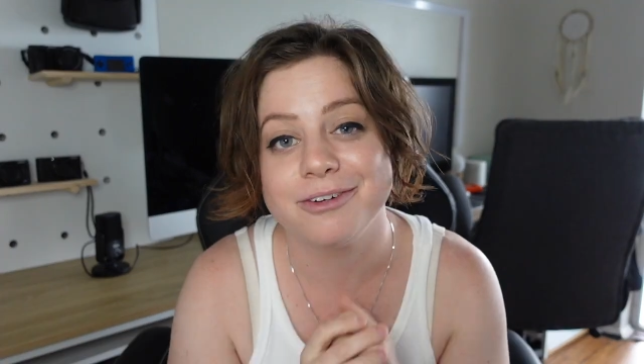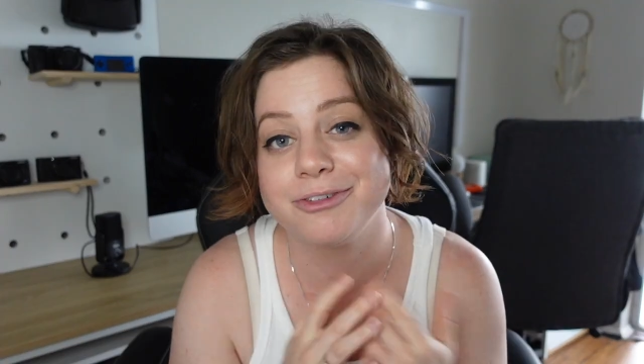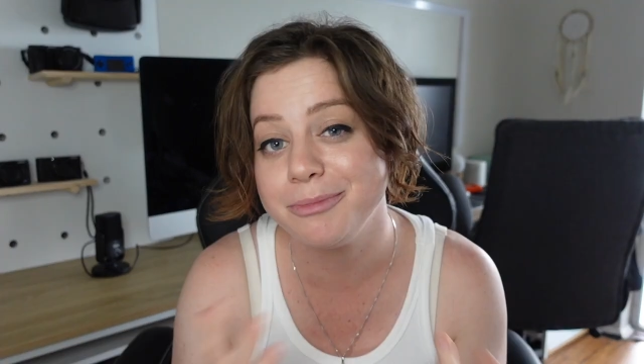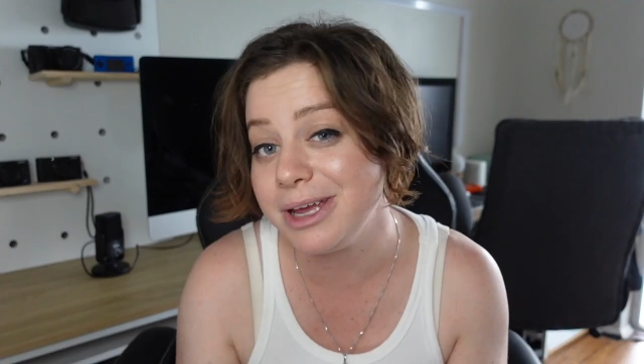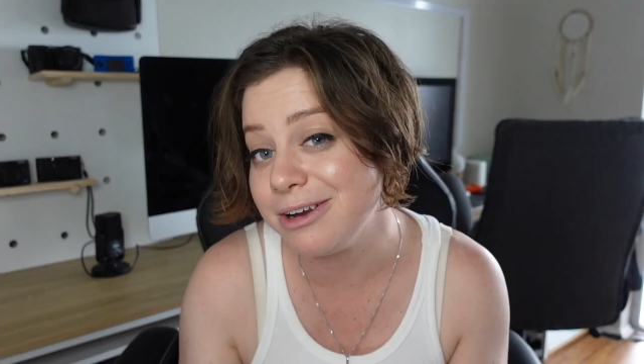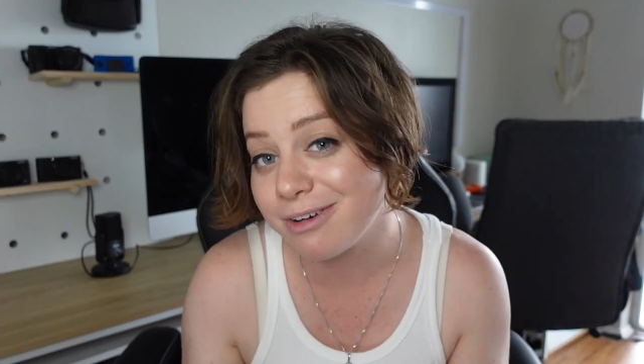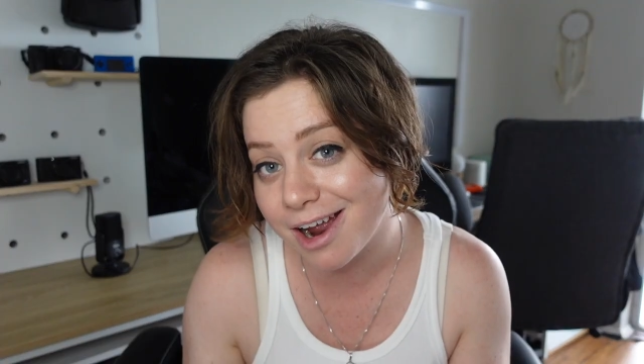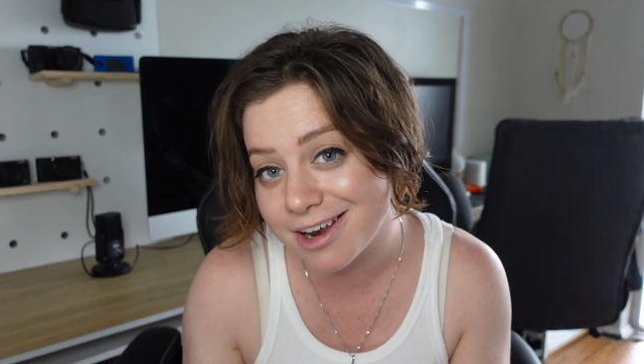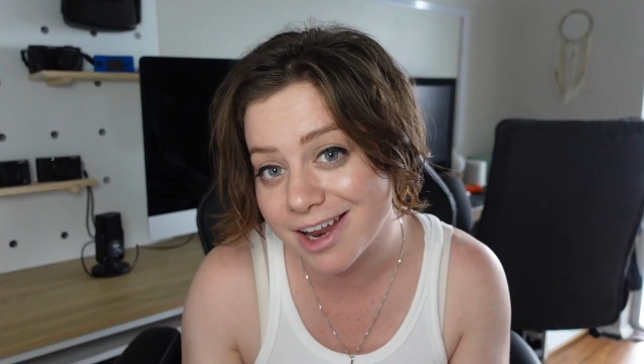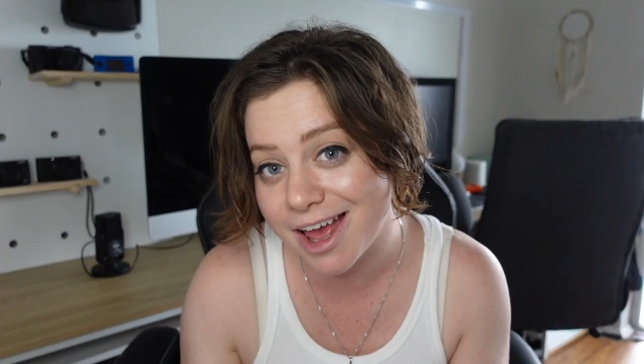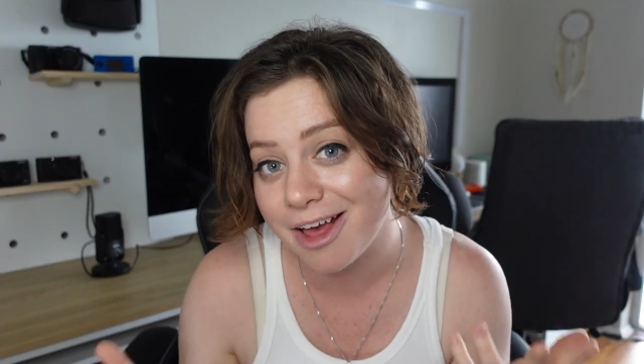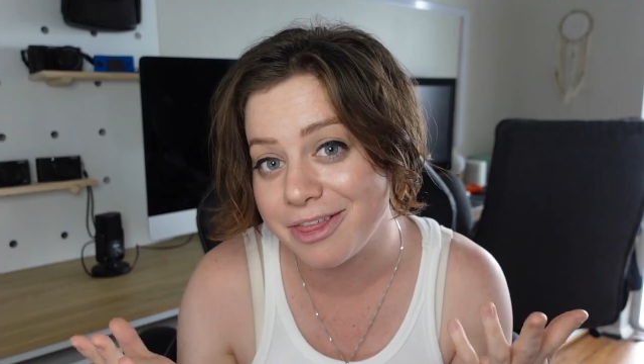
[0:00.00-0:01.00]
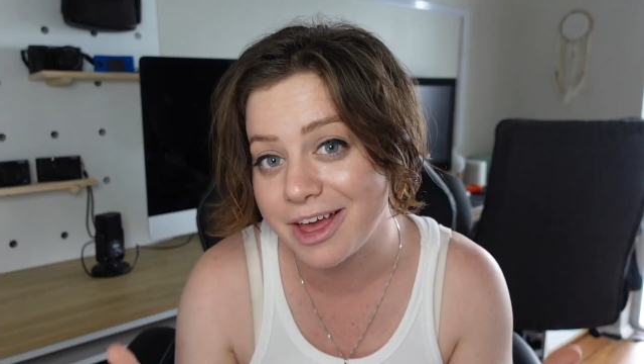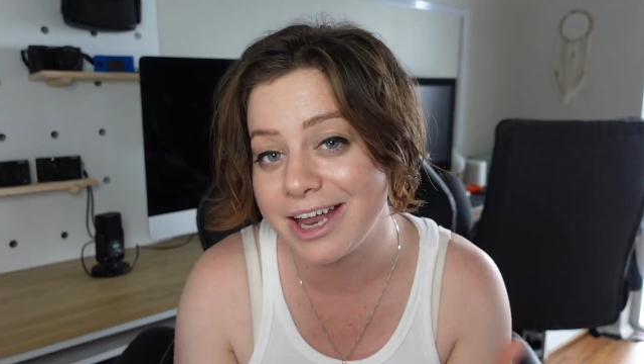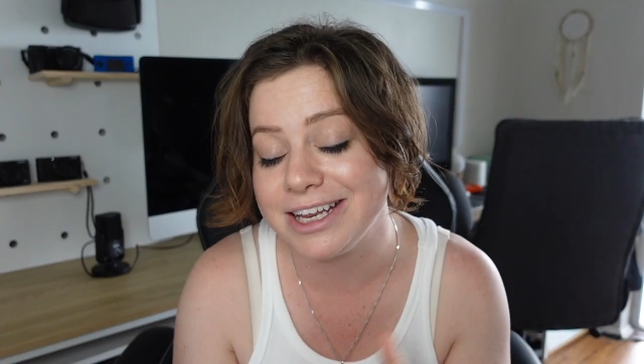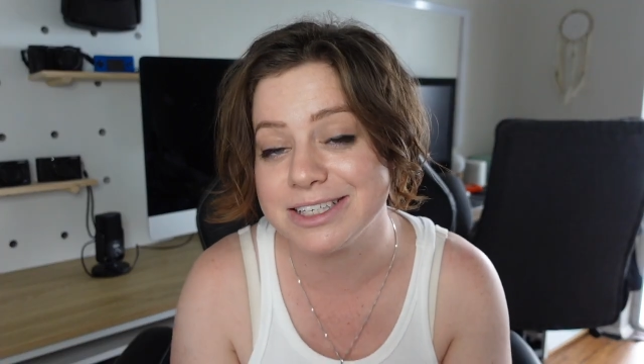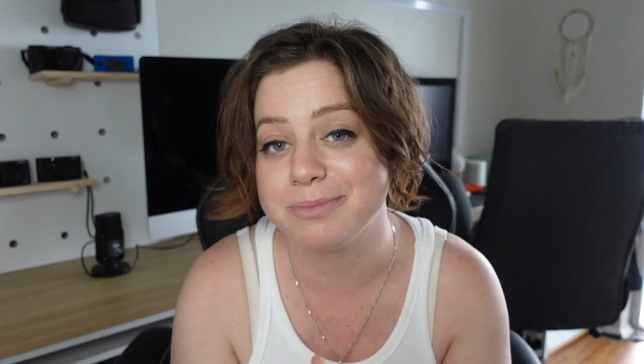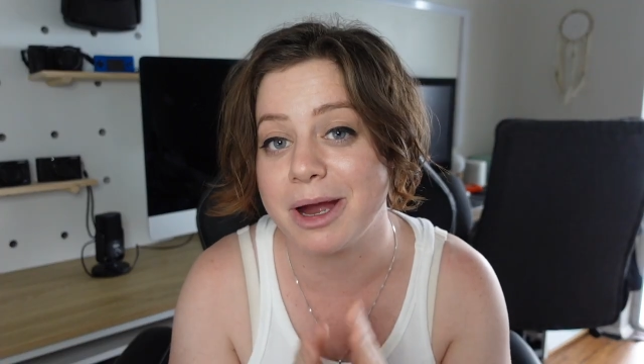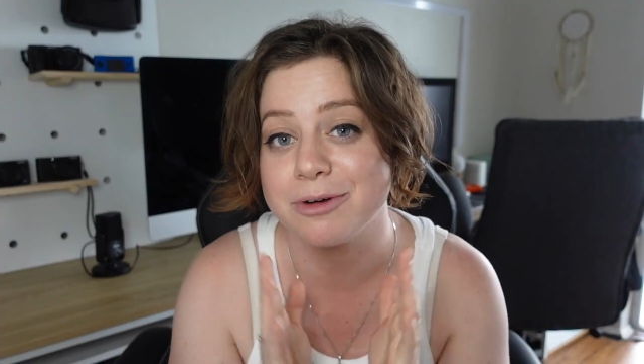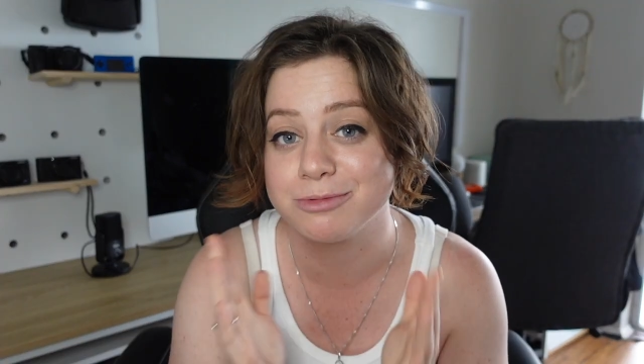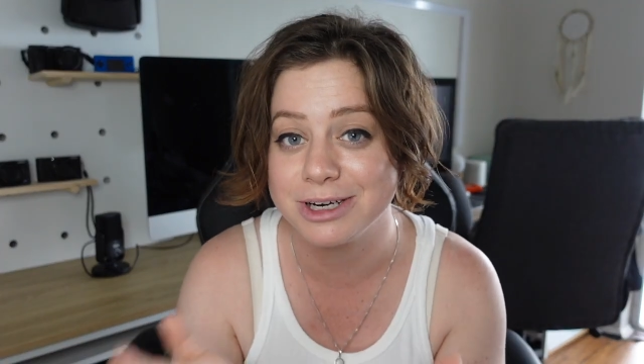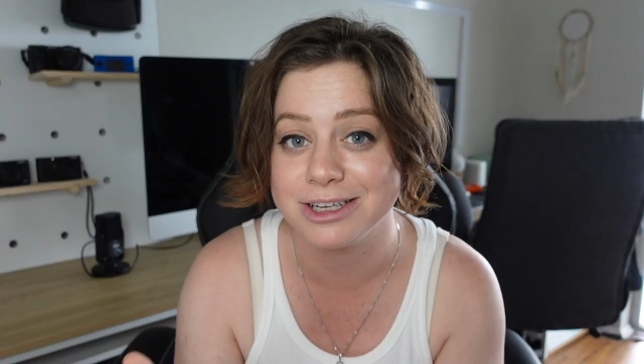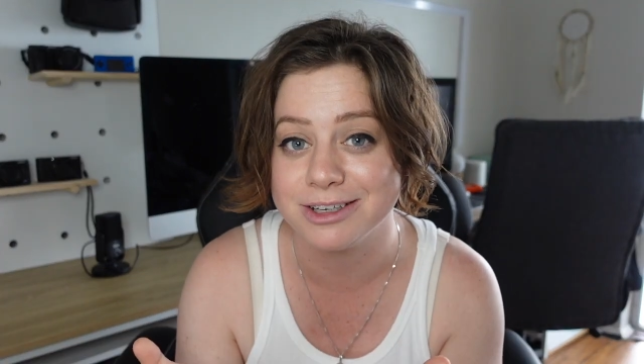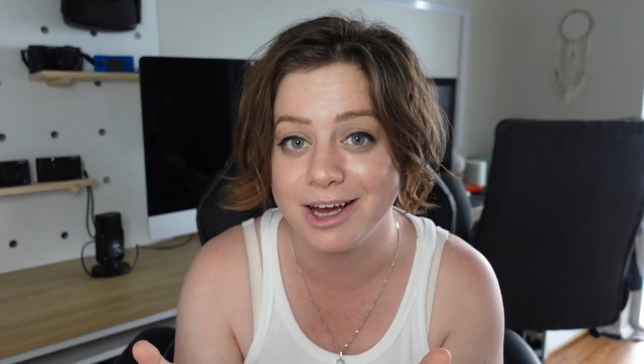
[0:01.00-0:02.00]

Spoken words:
For me right now, that is my ring